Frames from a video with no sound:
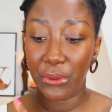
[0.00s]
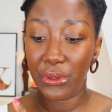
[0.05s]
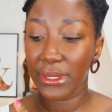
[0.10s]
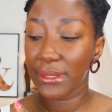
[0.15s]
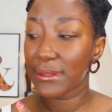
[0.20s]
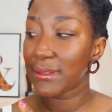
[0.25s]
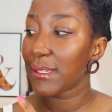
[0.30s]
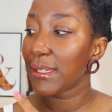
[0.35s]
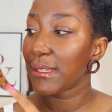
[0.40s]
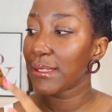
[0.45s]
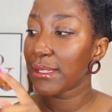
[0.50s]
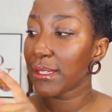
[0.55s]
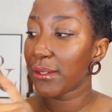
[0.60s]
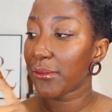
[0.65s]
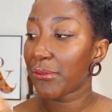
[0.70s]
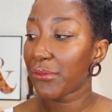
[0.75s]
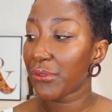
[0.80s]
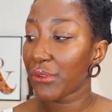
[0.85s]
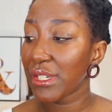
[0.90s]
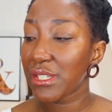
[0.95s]
put it in
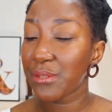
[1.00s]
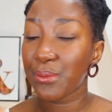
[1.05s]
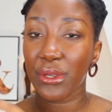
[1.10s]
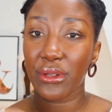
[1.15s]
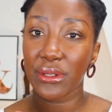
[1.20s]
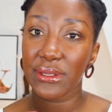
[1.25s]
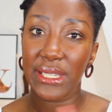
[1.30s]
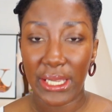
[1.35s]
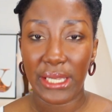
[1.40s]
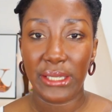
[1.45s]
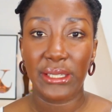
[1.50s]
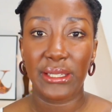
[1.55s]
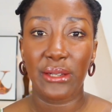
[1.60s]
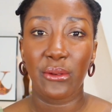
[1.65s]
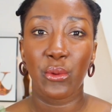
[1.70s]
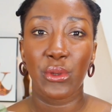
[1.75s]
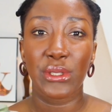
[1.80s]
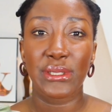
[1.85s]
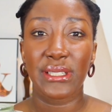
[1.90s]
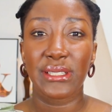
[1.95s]
the fridge because I
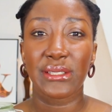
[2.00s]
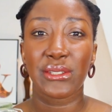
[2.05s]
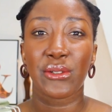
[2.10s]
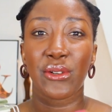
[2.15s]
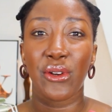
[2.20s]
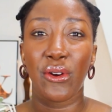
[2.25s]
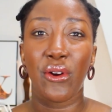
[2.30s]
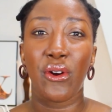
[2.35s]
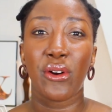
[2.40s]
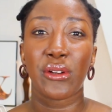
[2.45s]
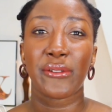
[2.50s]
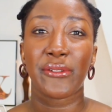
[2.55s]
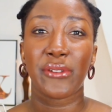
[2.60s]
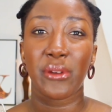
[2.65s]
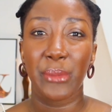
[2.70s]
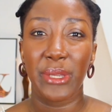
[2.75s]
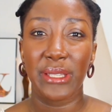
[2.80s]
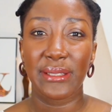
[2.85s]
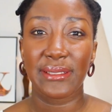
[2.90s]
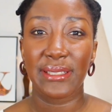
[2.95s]
didn't want it to go on
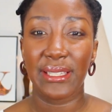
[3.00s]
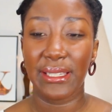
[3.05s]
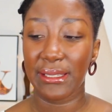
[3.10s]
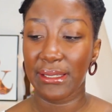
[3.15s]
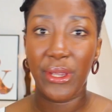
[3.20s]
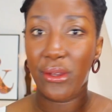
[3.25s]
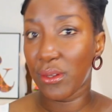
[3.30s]
fermenting,